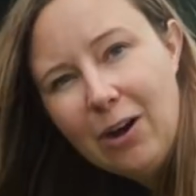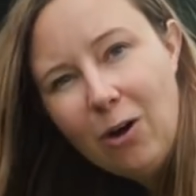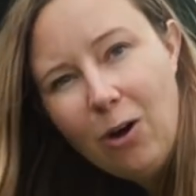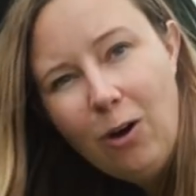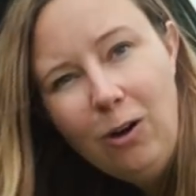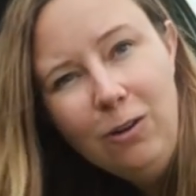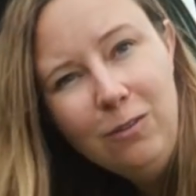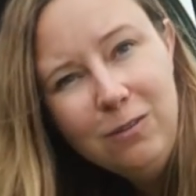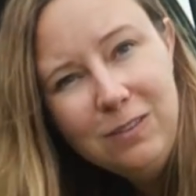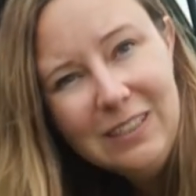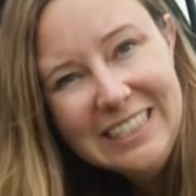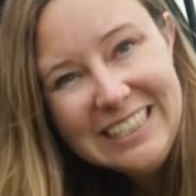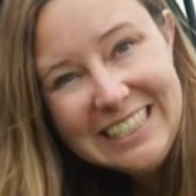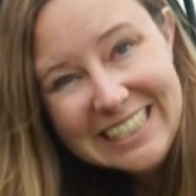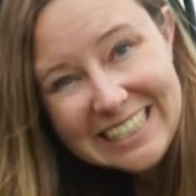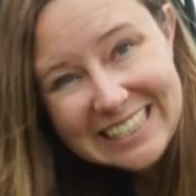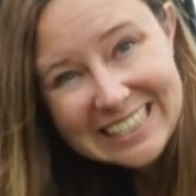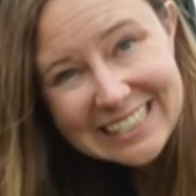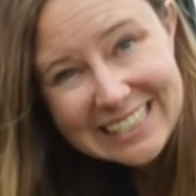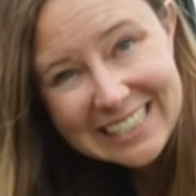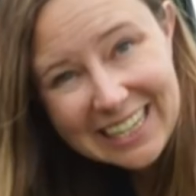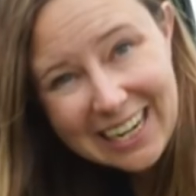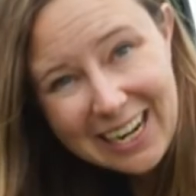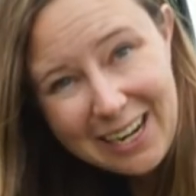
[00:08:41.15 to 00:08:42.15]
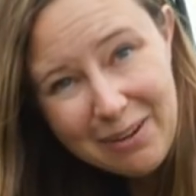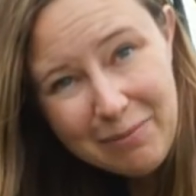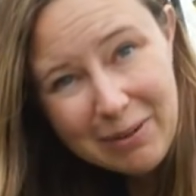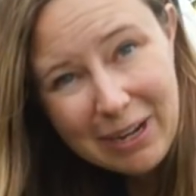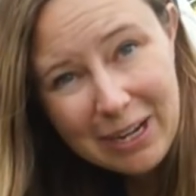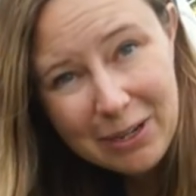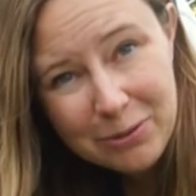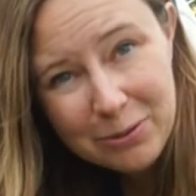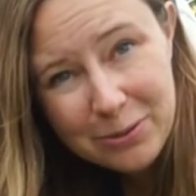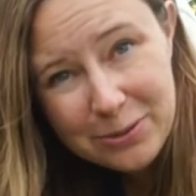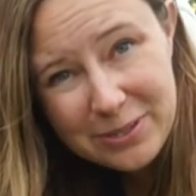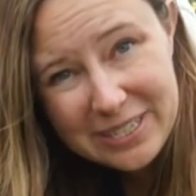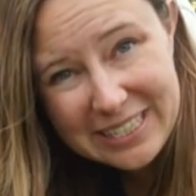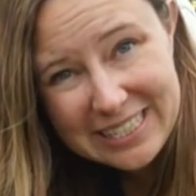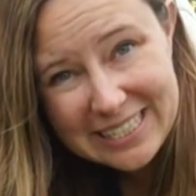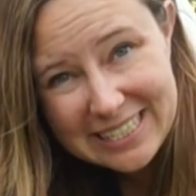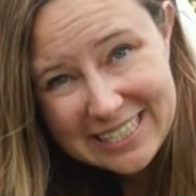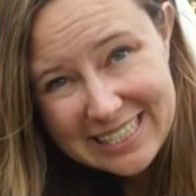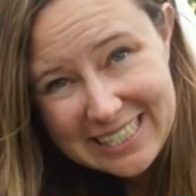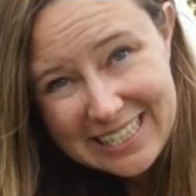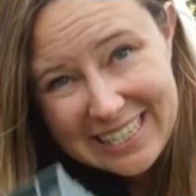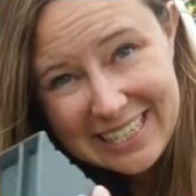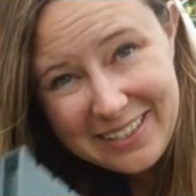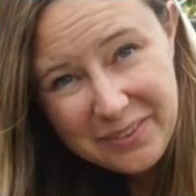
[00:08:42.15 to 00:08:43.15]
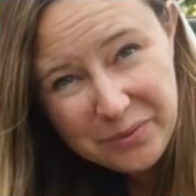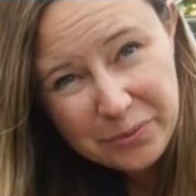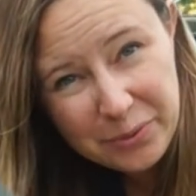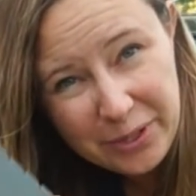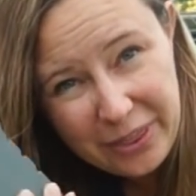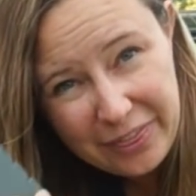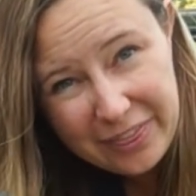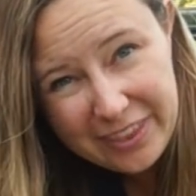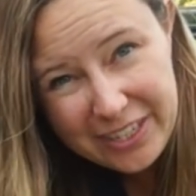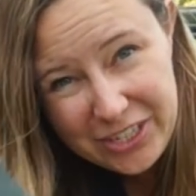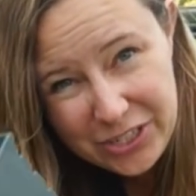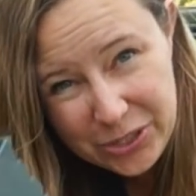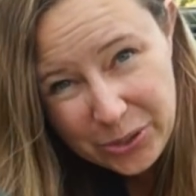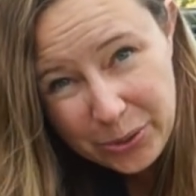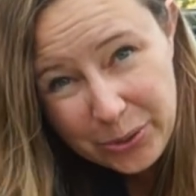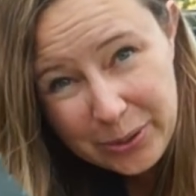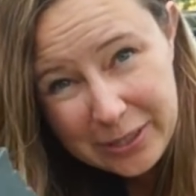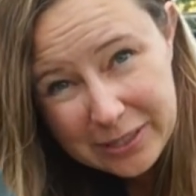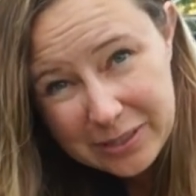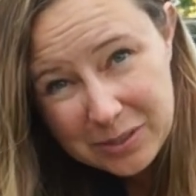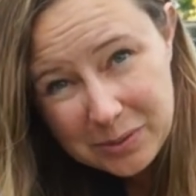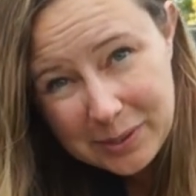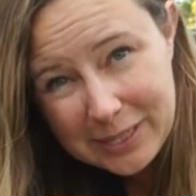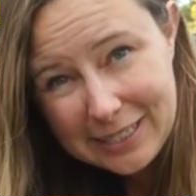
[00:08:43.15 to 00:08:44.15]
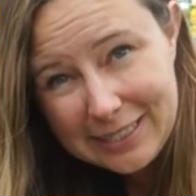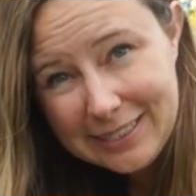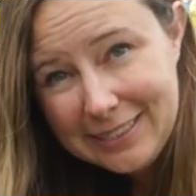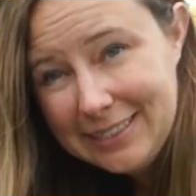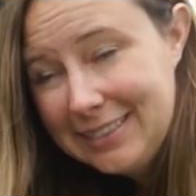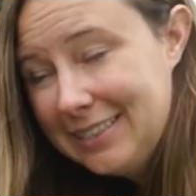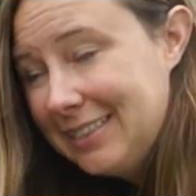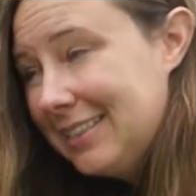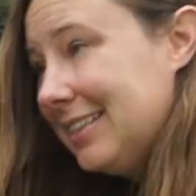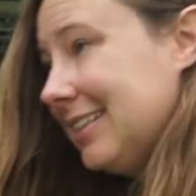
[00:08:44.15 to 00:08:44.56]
hopefully next time I will succeed with the choke as well.